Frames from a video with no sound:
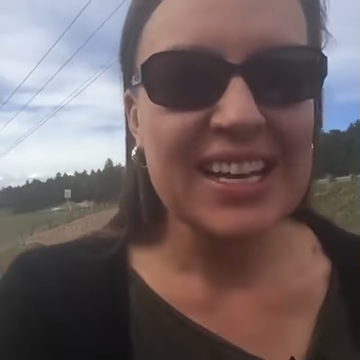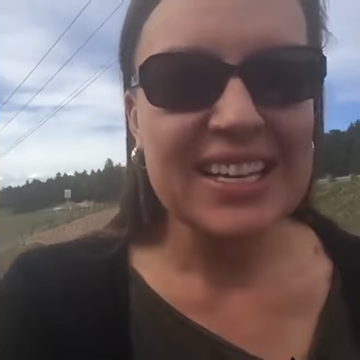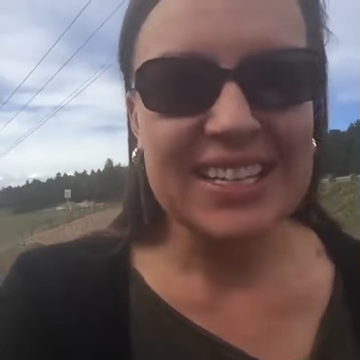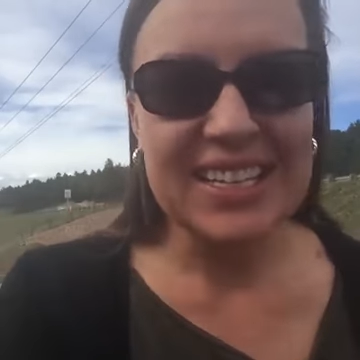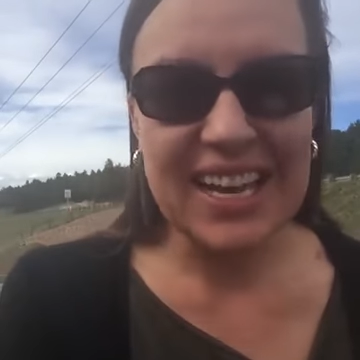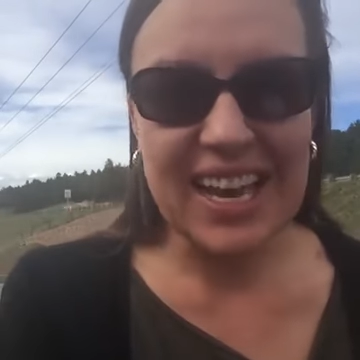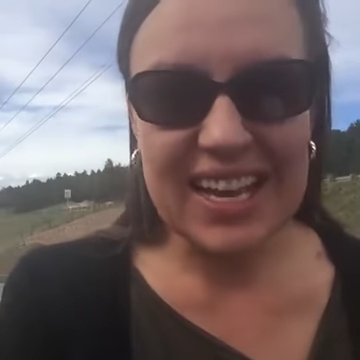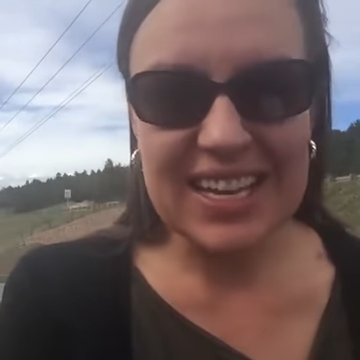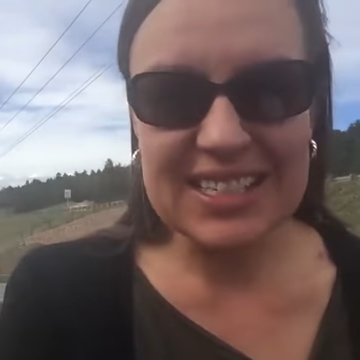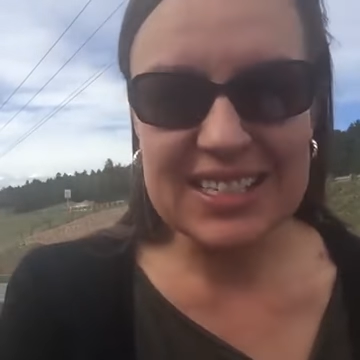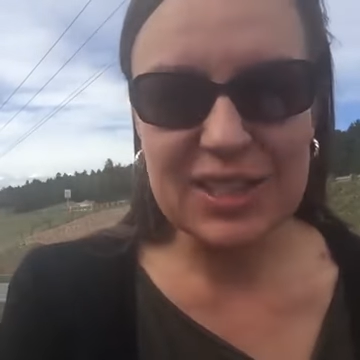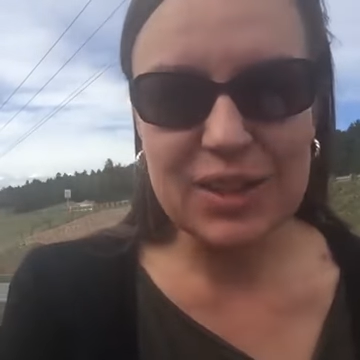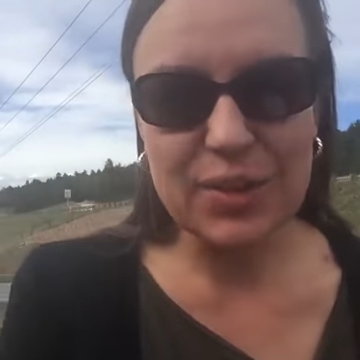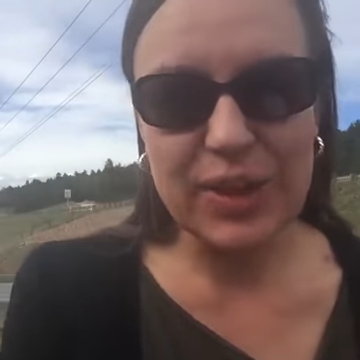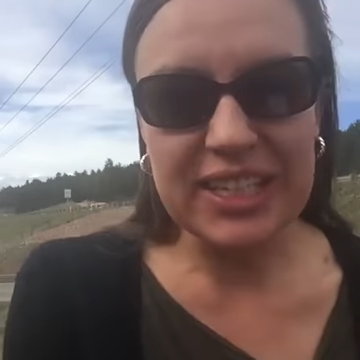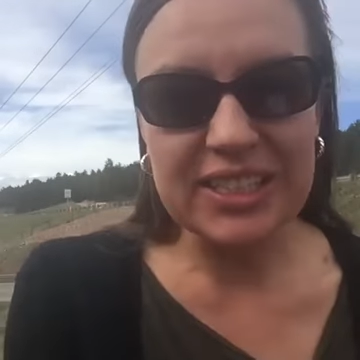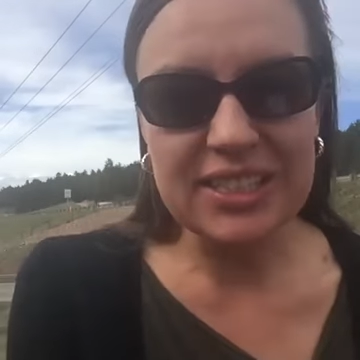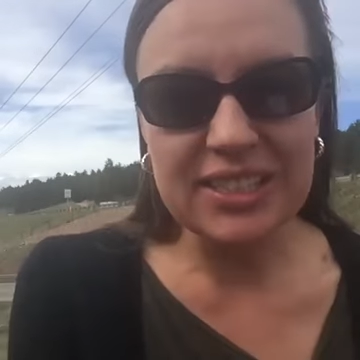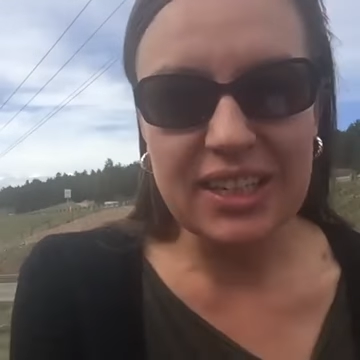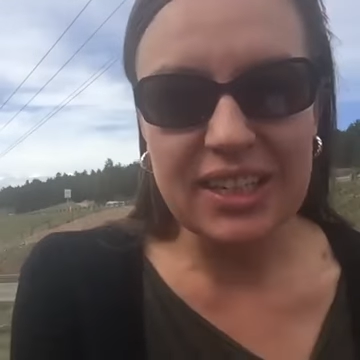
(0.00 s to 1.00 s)
Today's
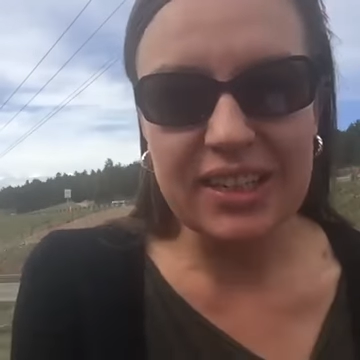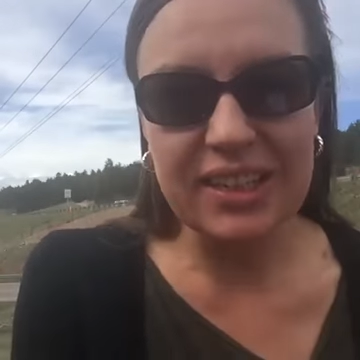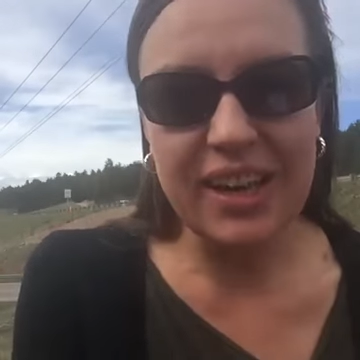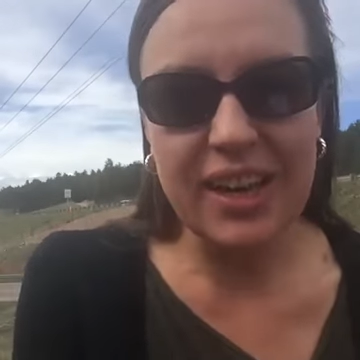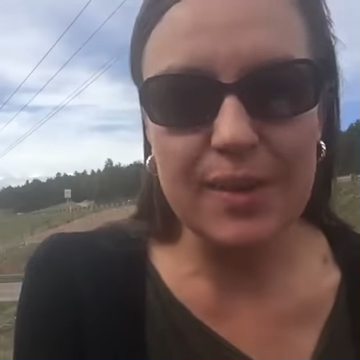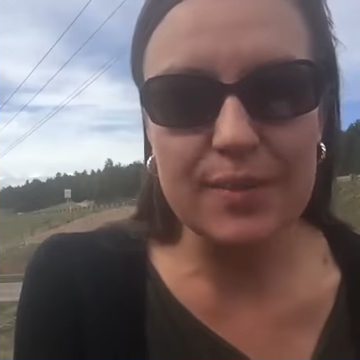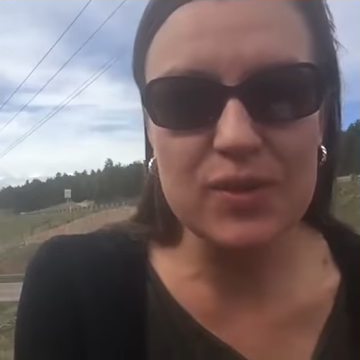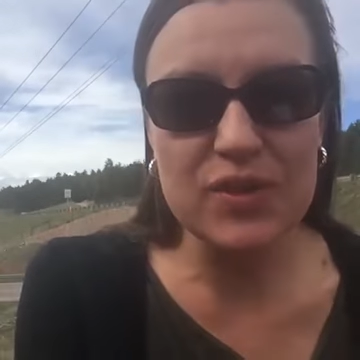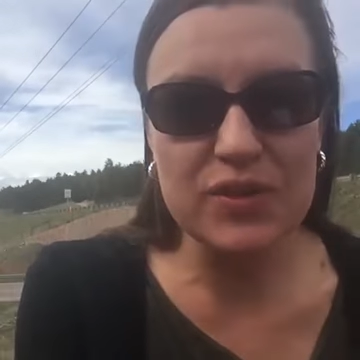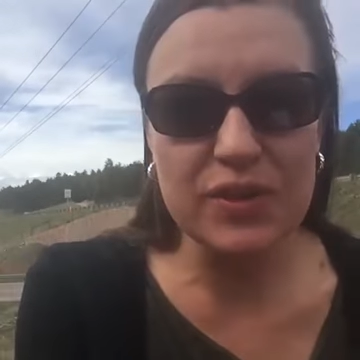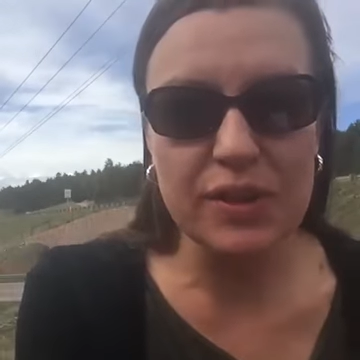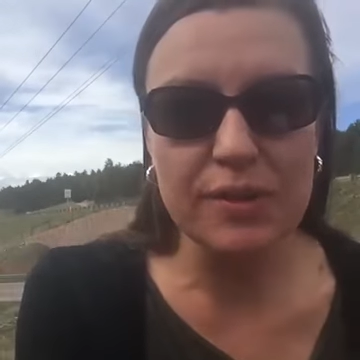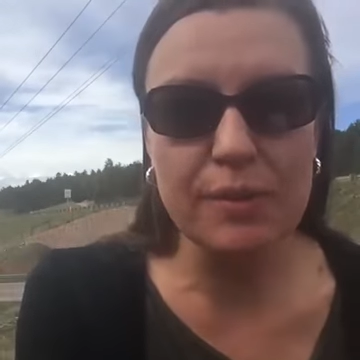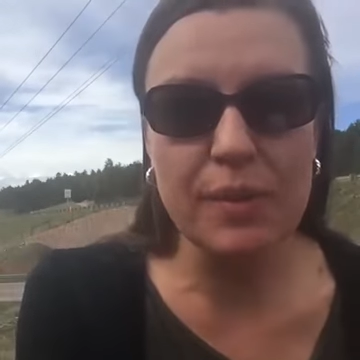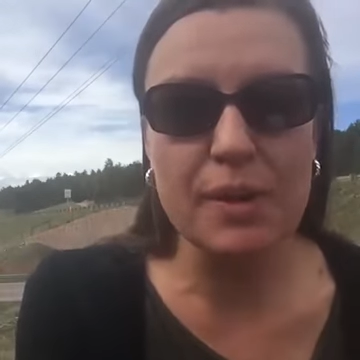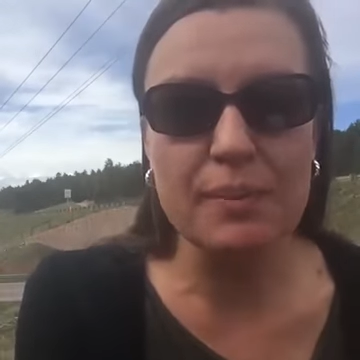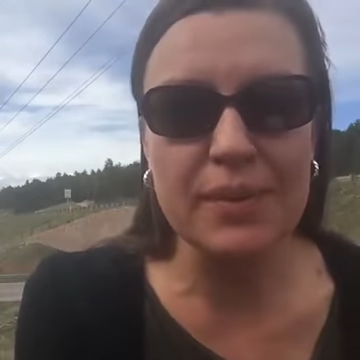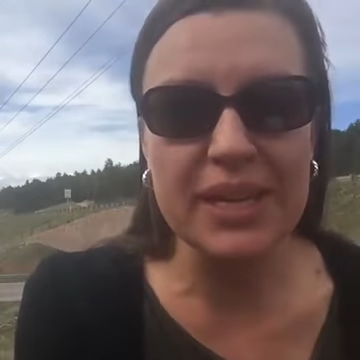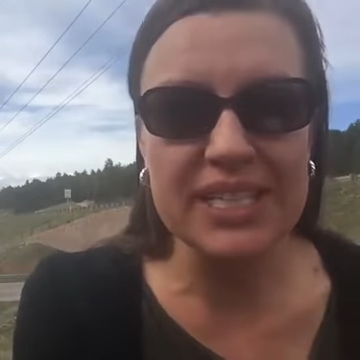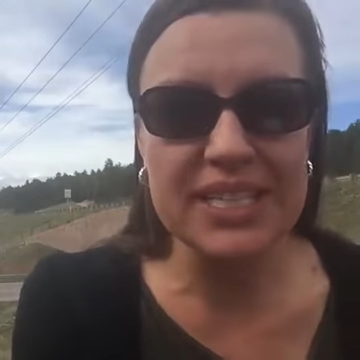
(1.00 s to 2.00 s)
question comes
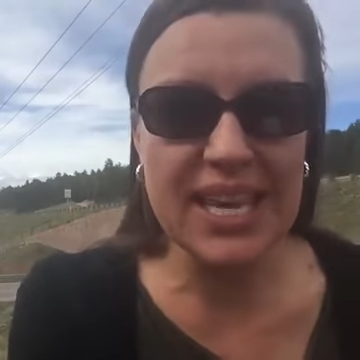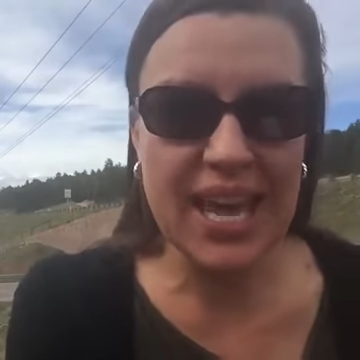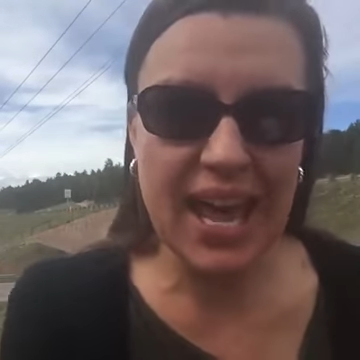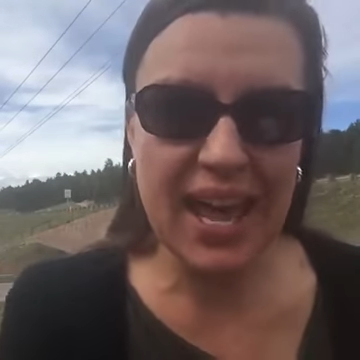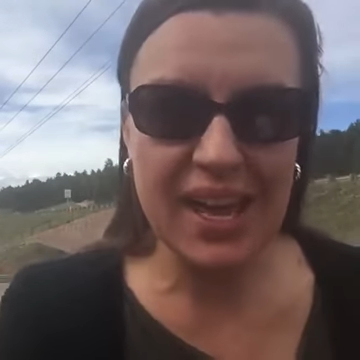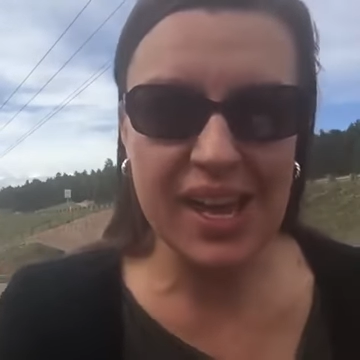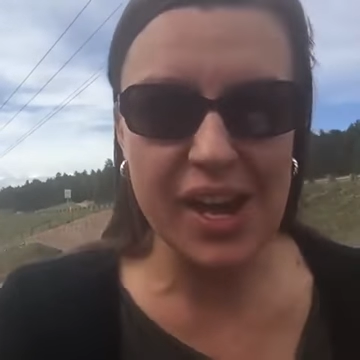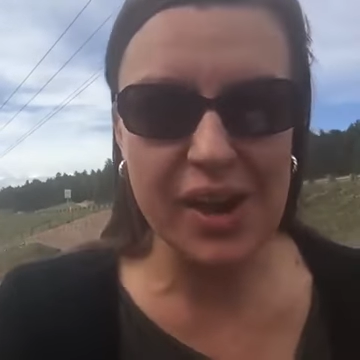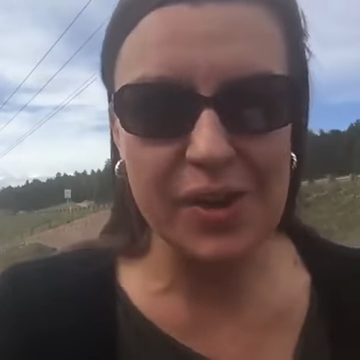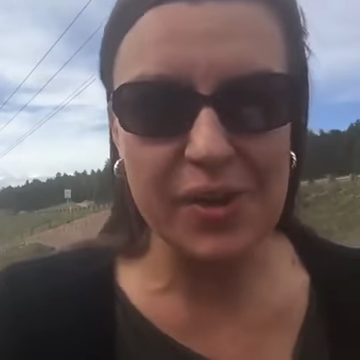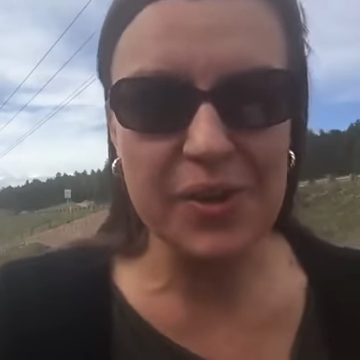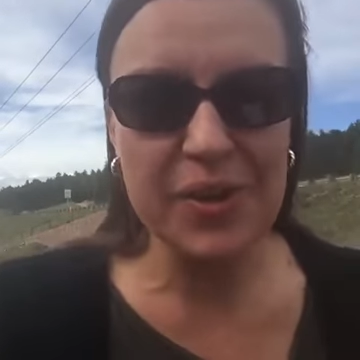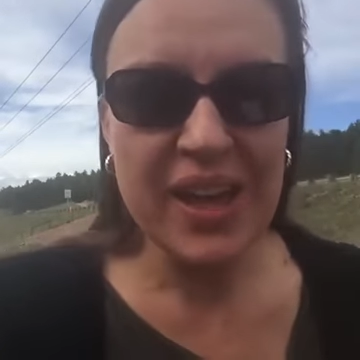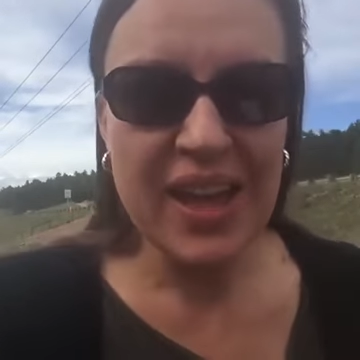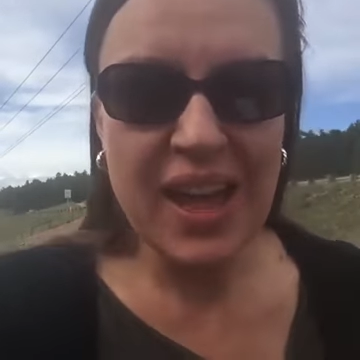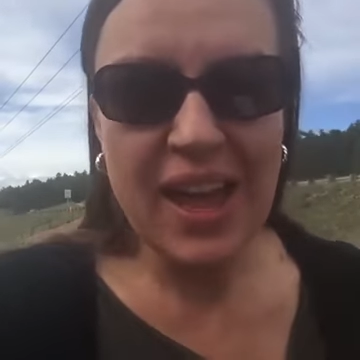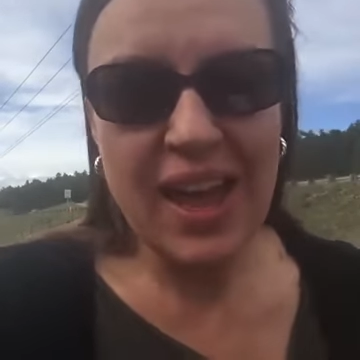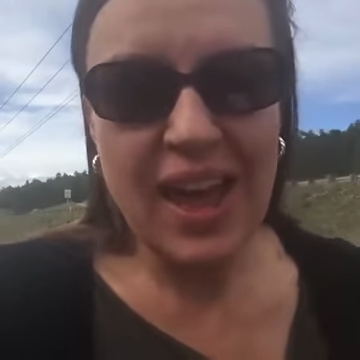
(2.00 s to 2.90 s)
from Mateo,